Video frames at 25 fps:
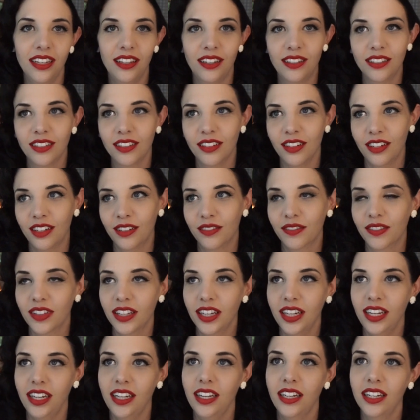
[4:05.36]
and there's a lot of
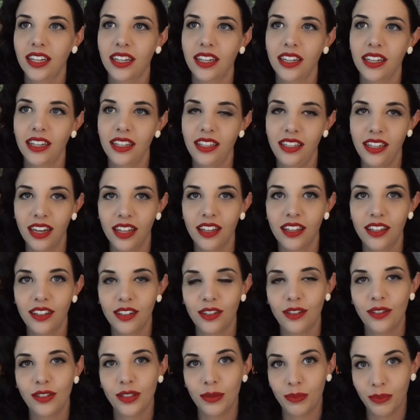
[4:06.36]
like
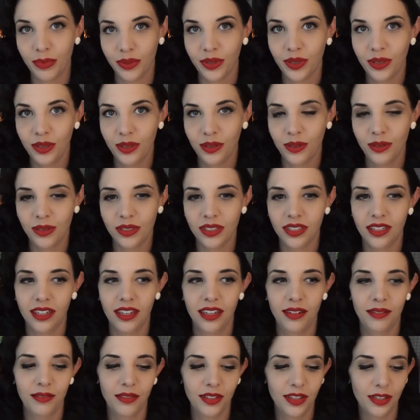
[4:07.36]
yellows and blues,
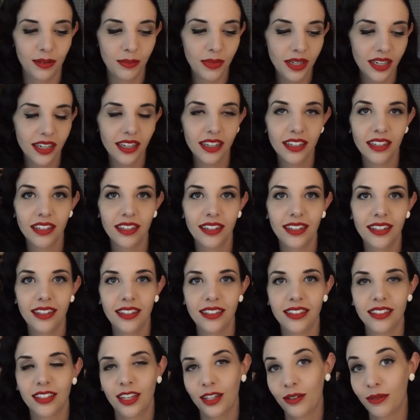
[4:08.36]
and with American
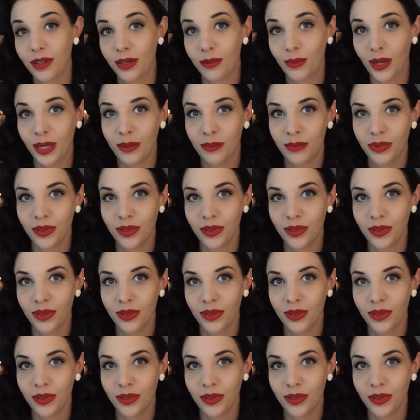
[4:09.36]
it's like red, white, and